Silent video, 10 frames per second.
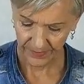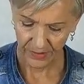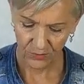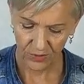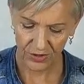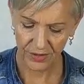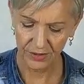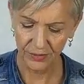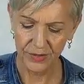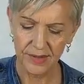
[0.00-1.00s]
Watch the
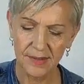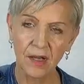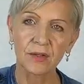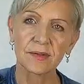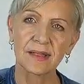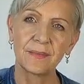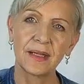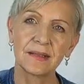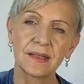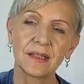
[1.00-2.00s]
lunar cycles. They
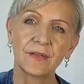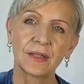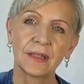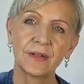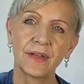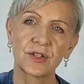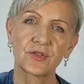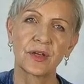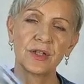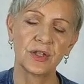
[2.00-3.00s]
may significantly affect
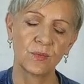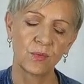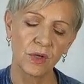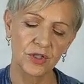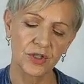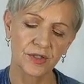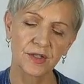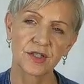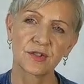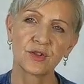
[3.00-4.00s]
your energy. Watch
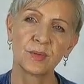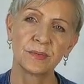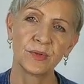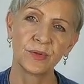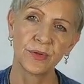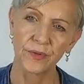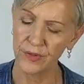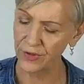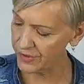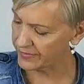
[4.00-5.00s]
the super moon on the
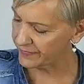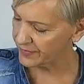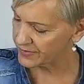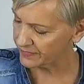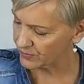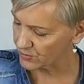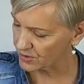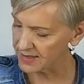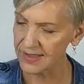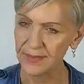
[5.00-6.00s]
31st of
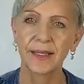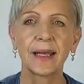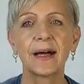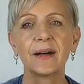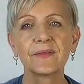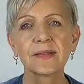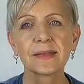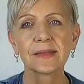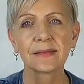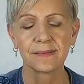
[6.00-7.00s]
August, my loves.
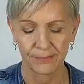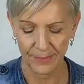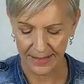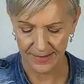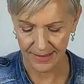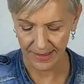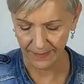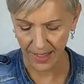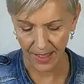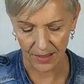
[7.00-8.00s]
Batten down
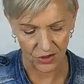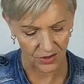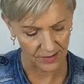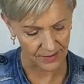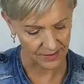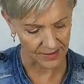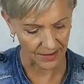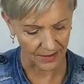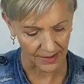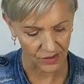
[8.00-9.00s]
the hatches,
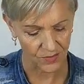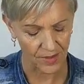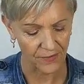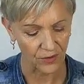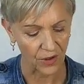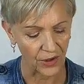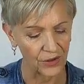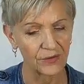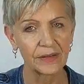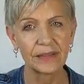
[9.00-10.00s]
darlings. You may feel
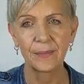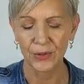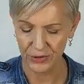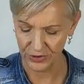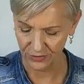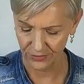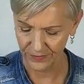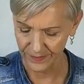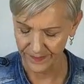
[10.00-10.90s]
overly emotional.